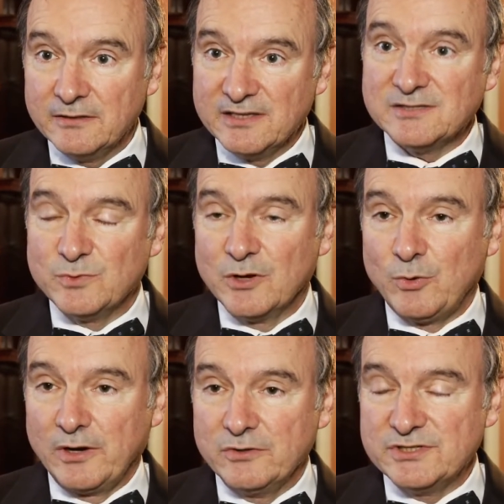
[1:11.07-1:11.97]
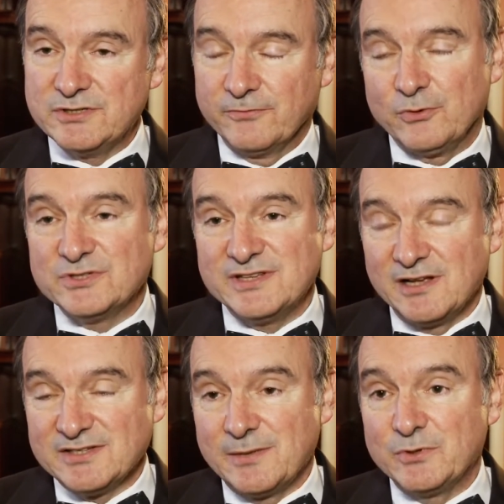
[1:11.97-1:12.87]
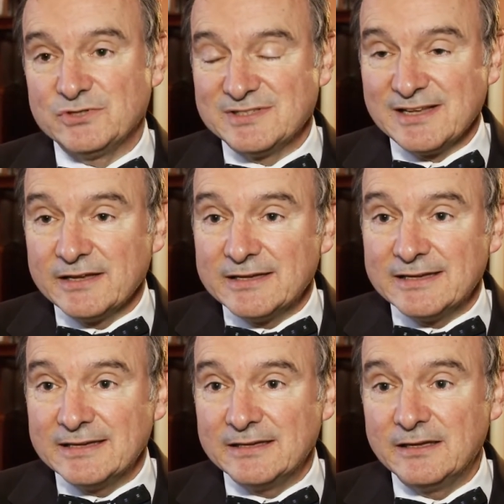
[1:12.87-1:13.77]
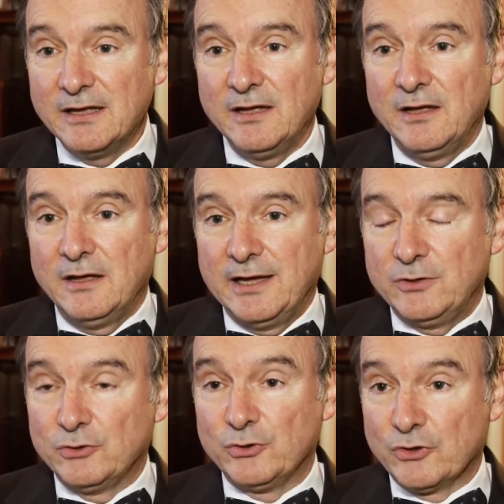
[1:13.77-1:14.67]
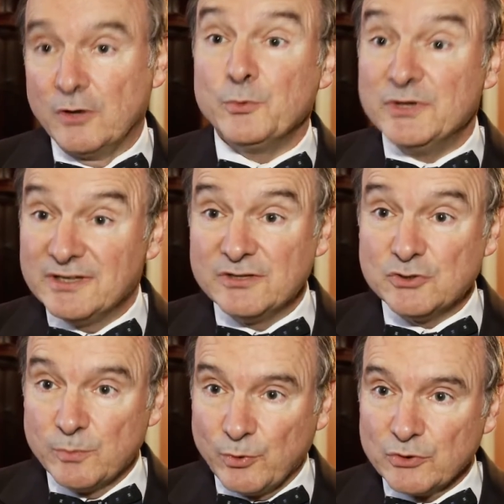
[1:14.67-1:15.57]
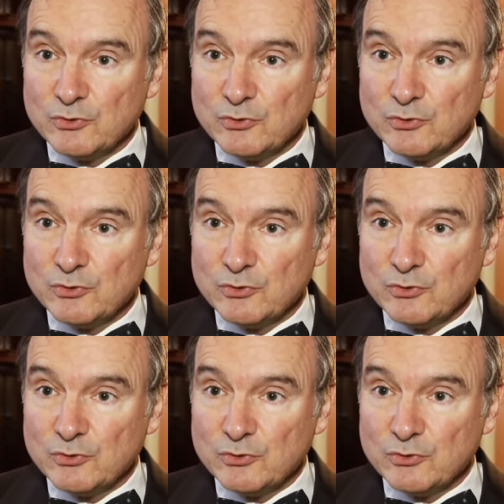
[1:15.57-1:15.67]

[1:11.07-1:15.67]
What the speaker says: This requires, of course, the Alzheimer's Society and other community support